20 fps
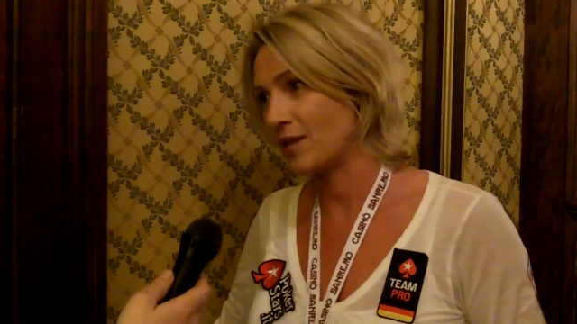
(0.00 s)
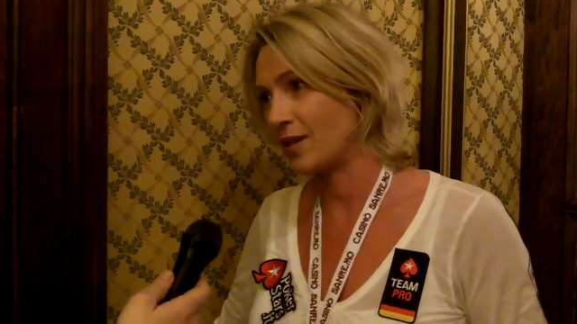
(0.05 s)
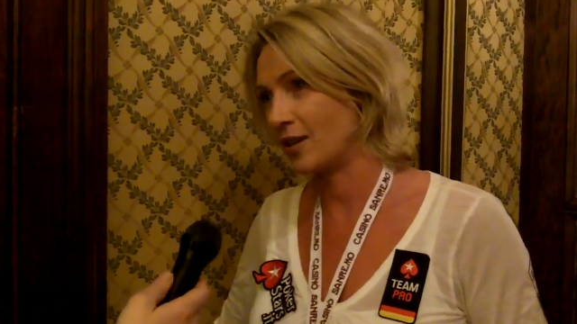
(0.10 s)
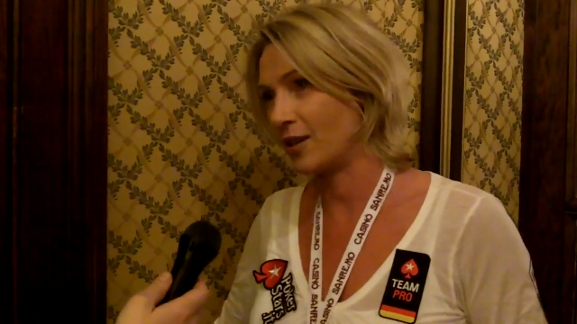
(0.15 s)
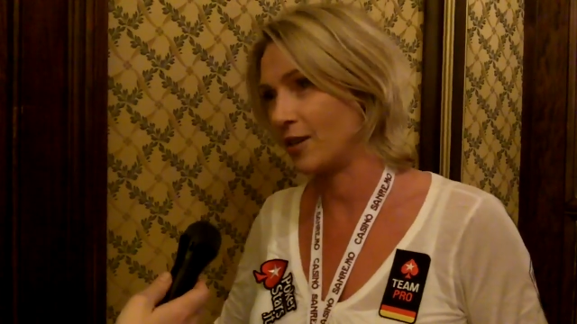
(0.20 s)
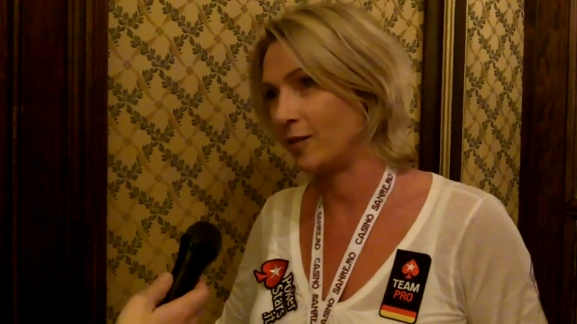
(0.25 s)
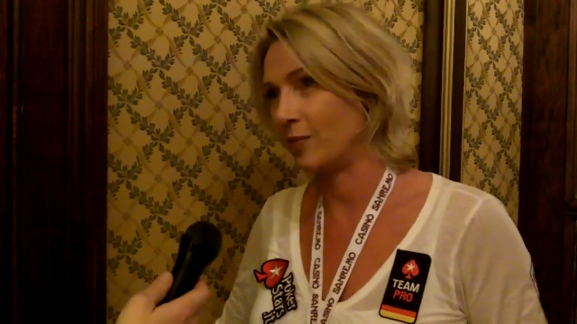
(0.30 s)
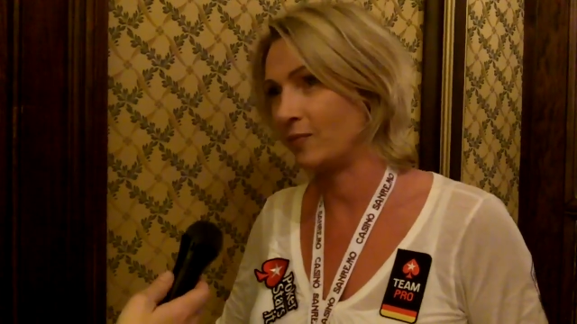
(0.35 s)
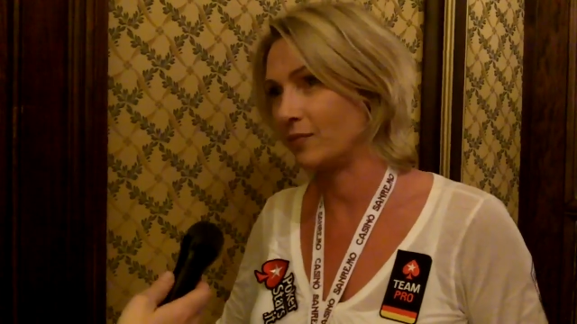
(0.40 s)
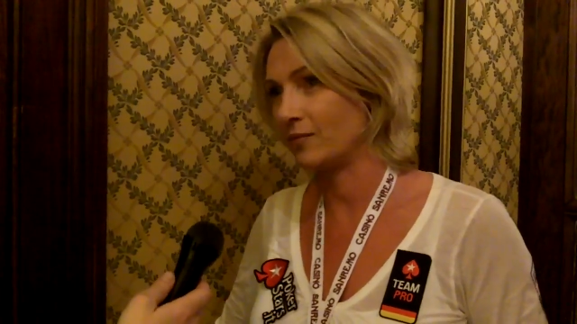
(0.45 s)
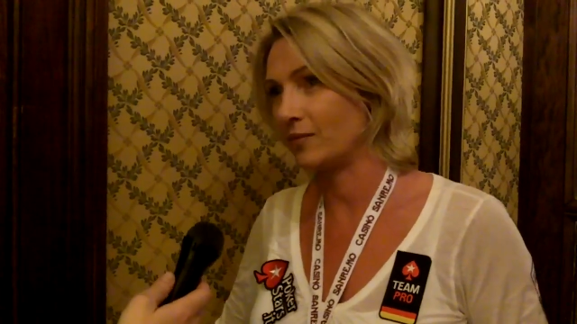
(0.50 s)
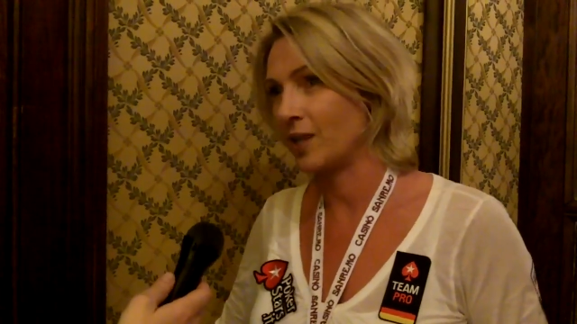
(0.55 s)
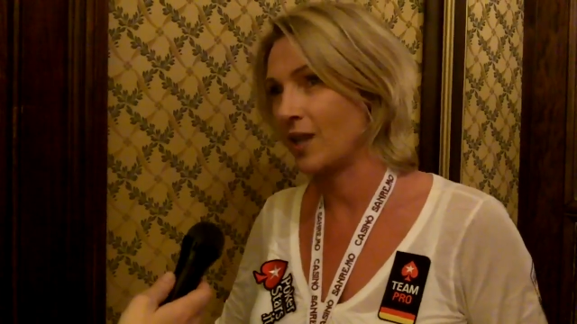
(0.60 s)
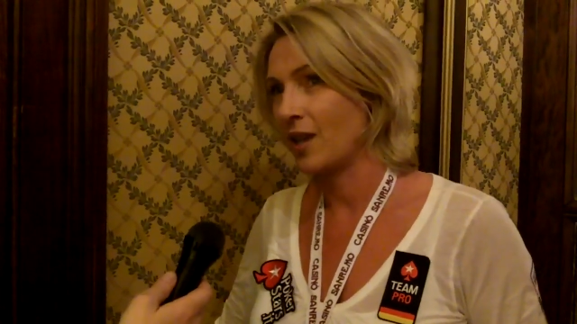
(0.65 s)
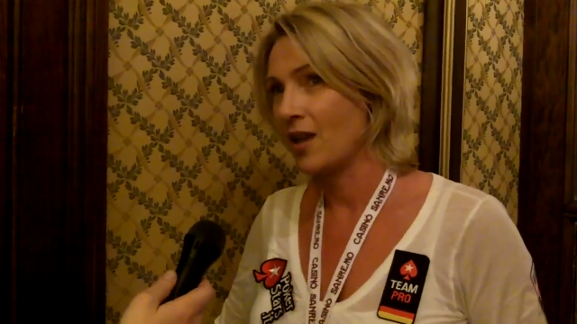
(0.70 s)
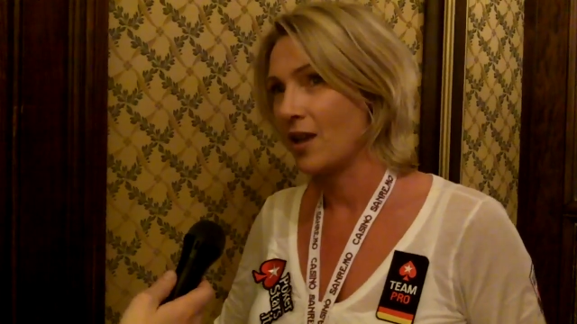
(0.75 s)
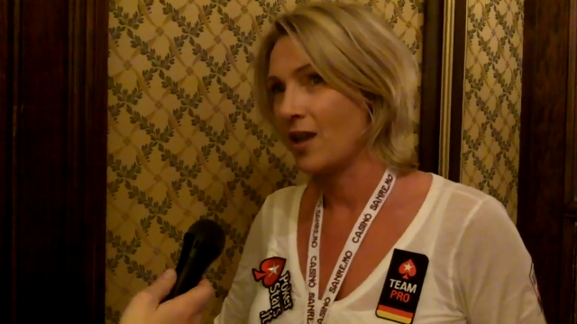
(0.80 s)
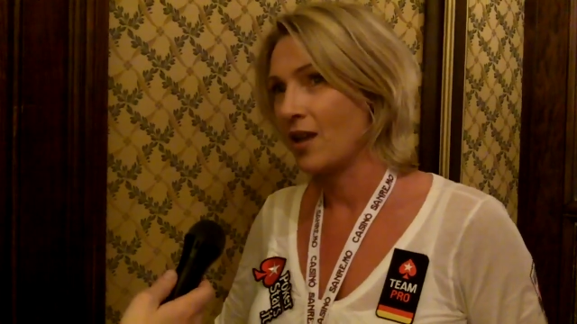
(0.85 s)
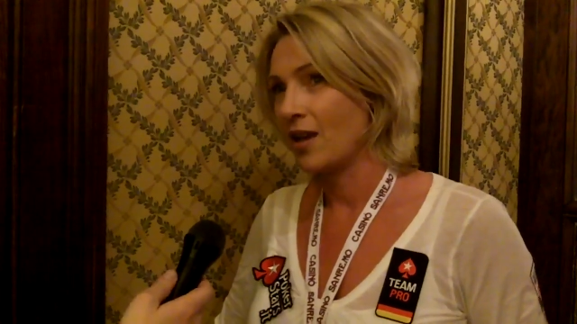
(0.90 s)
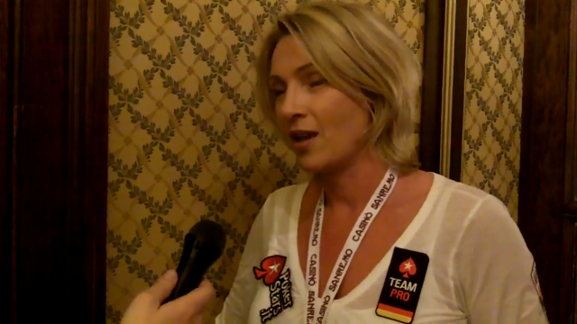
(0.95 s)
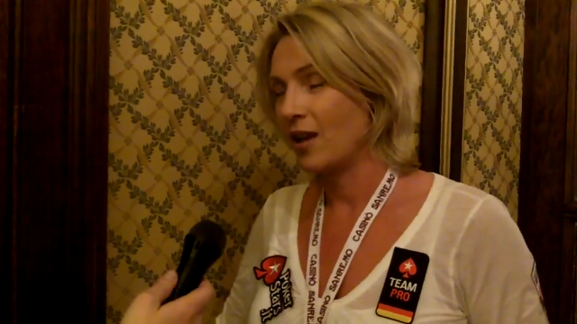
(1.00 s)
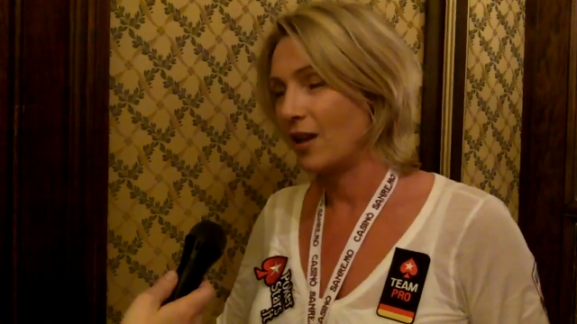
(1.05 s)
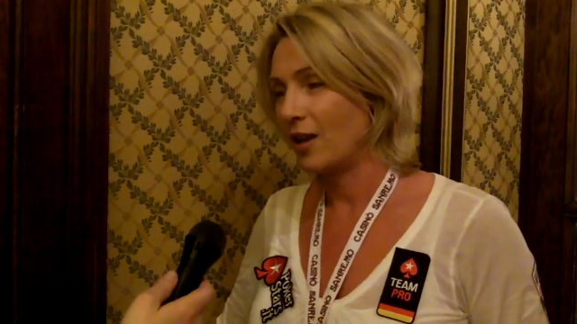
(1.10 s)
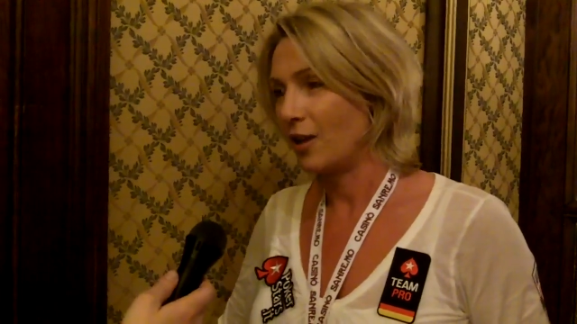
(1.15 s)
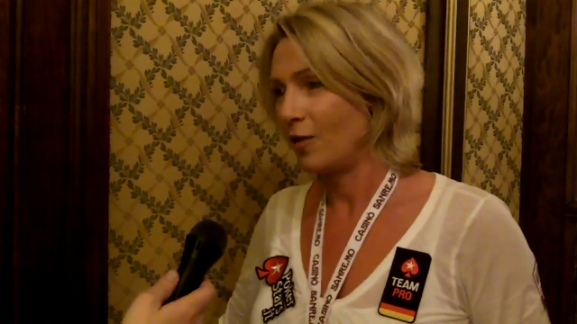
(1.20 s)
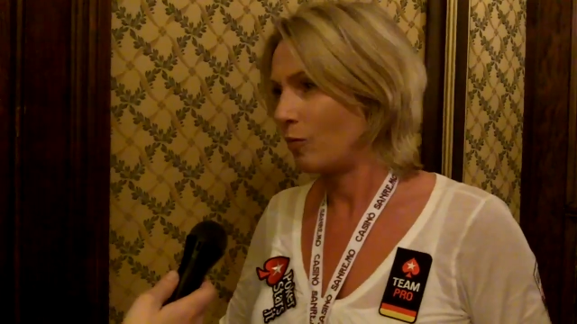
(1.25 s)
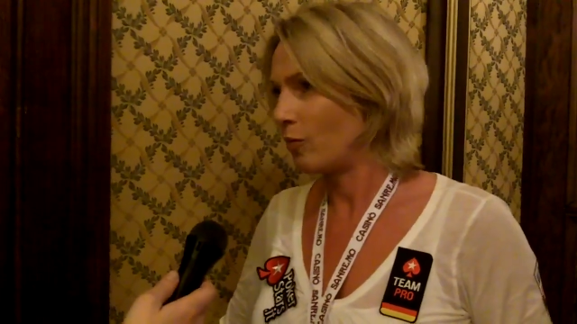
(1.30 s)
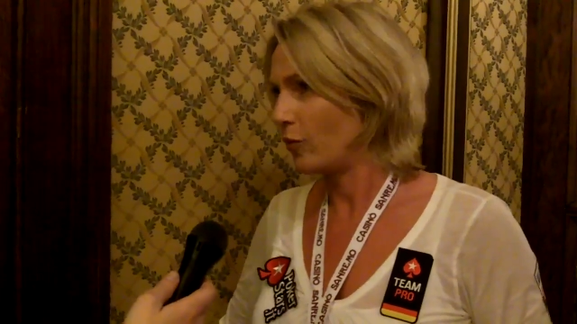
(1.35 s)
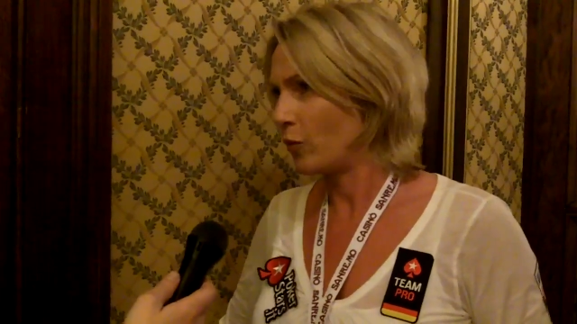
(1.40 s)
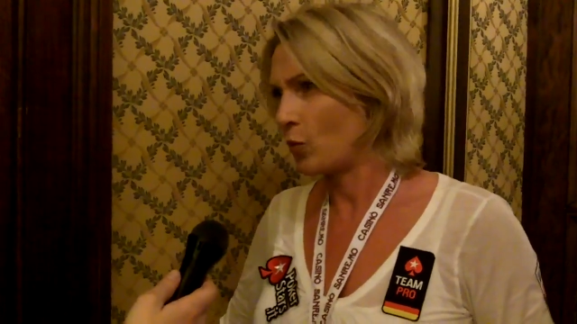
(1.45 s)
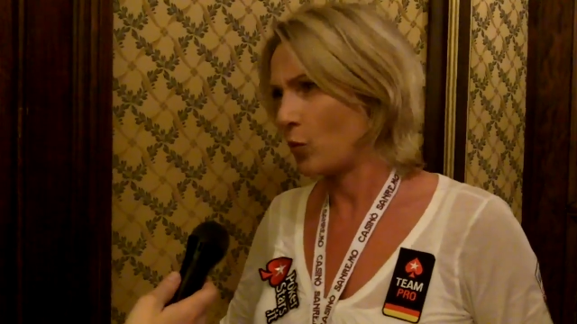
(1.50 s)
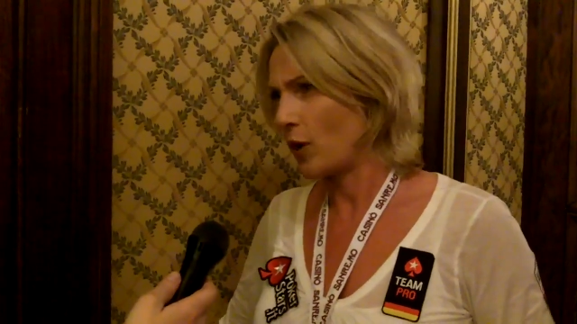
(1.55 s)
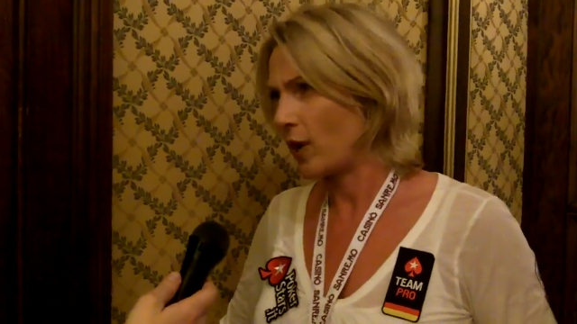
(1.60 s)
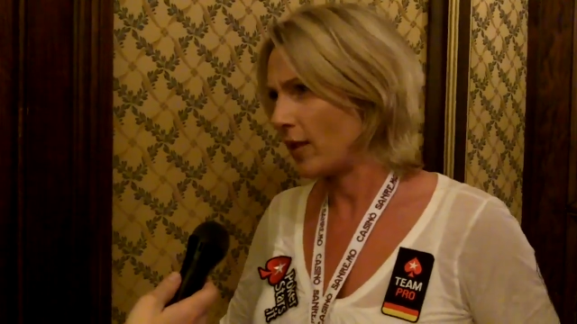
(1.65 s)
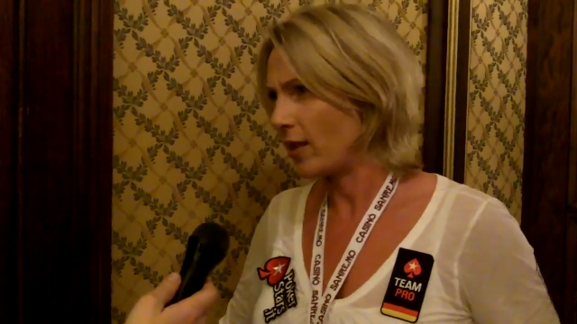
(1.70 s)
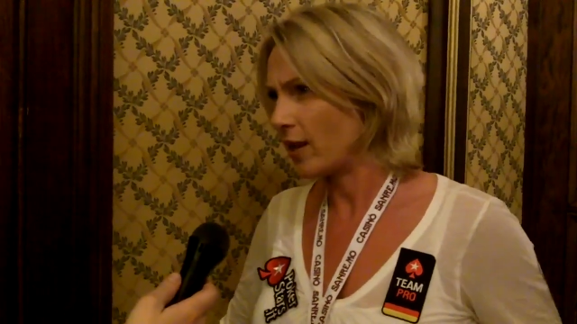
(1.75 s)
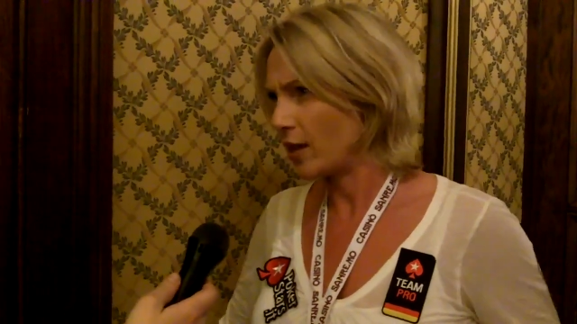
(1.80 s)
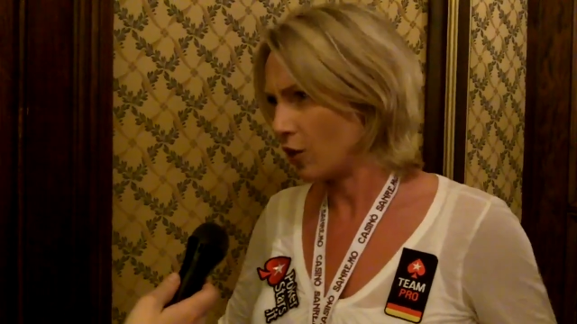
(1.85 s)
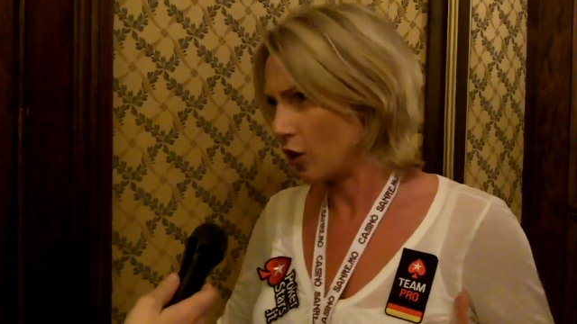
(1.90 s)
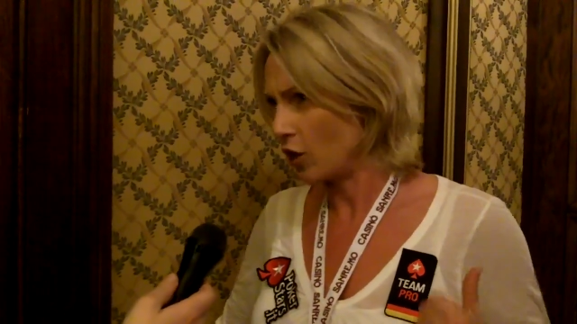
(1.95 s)
Were
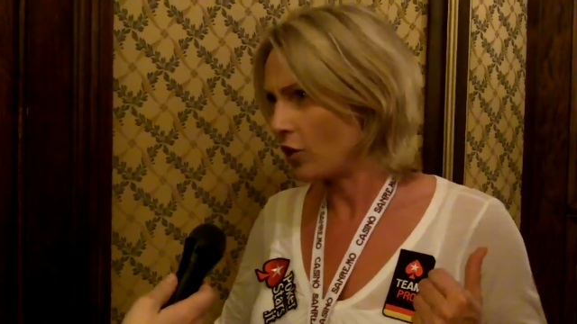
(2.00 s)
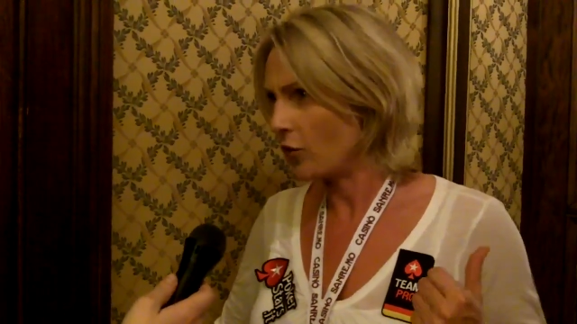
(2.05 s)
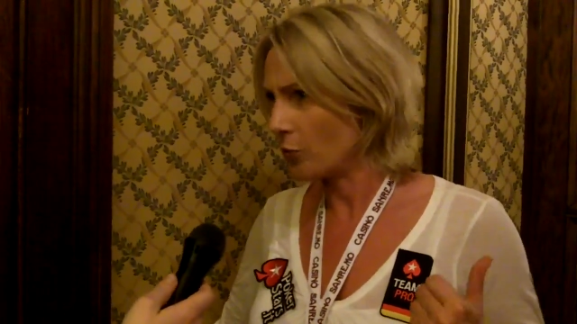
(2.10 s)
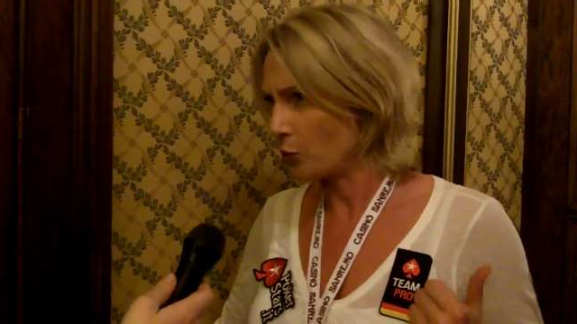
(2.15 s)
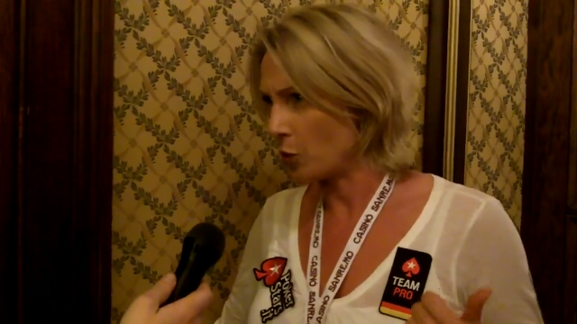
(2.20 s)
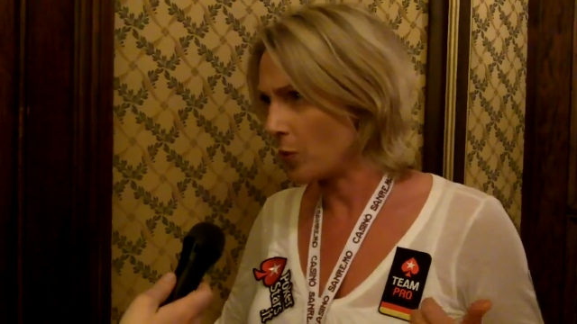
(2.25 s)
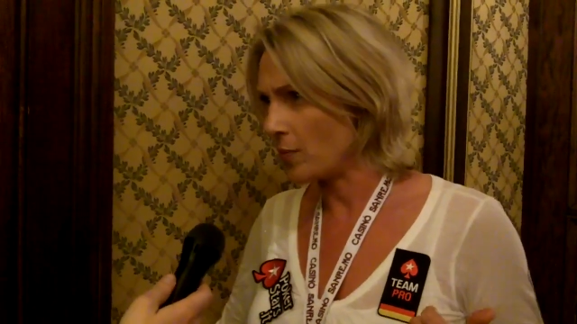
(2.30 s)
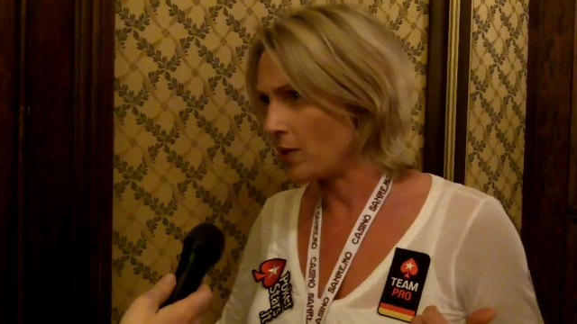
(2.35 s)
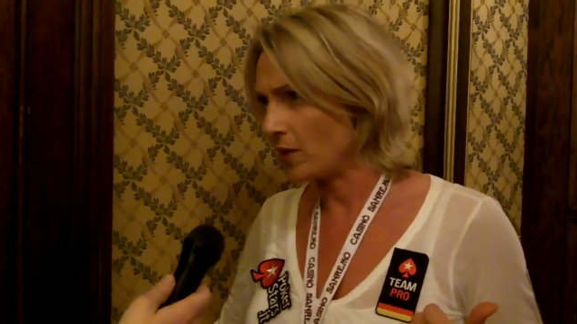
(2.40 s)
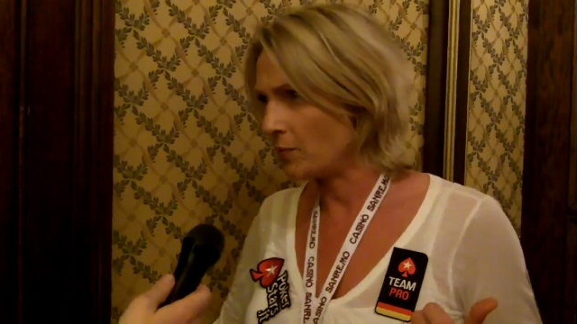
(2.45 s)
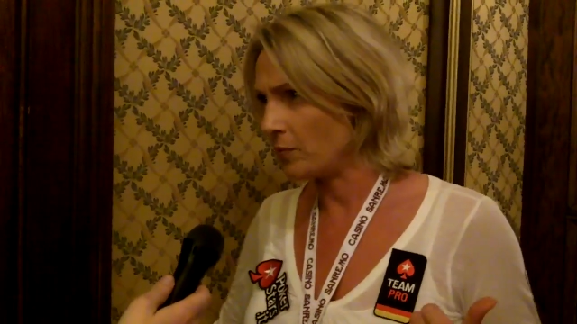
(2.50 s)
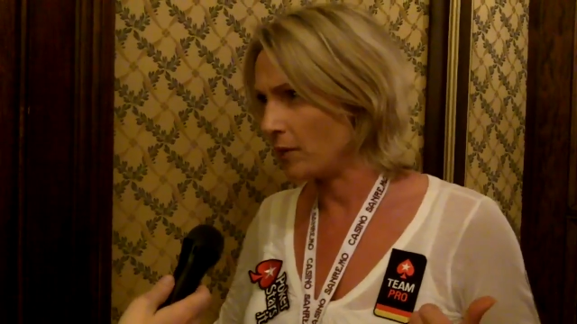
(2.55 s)
there a lot of women